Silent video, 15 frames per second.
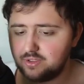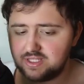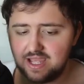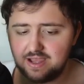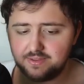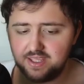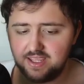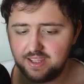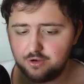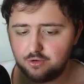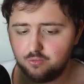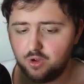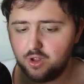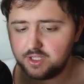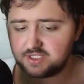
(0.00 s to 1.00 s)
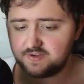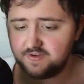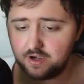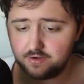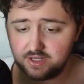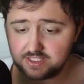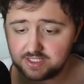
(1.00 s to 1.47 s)
down the inner walls of
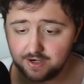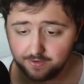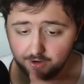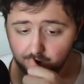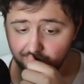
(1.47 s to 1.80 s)
Area Zero,